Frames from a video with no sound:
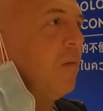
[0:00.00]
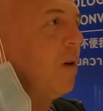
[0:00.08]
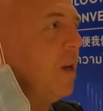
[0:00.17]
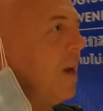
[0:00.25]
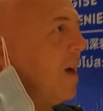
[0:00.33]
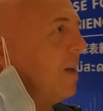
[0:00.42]

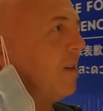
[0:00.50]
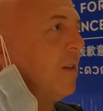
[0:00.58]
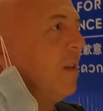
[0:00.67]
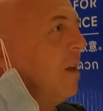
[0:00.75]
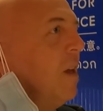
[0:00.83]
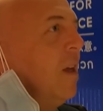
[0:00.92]
but not
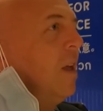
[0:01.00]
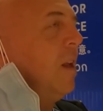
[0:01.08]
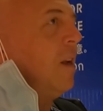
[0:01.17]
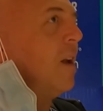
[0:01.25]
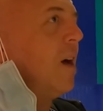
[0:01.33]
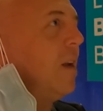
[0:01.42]

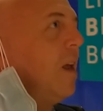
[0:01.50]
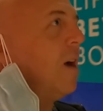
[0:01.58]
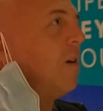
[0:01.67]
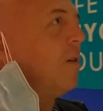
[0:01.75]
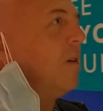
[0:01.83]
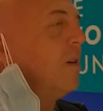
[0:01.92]

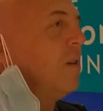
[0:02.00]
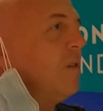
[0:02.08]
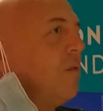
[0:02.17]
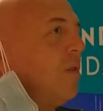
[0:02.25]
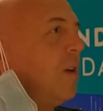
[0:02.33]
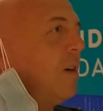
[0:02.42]
now. It's
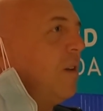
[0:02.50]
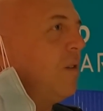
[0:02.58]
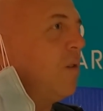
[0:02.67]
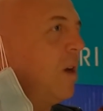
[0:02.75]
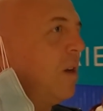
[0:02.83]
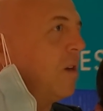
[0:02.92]
very
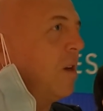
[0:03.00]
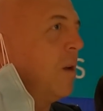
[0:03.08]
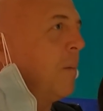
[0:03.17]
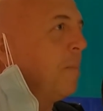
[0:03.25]
strange.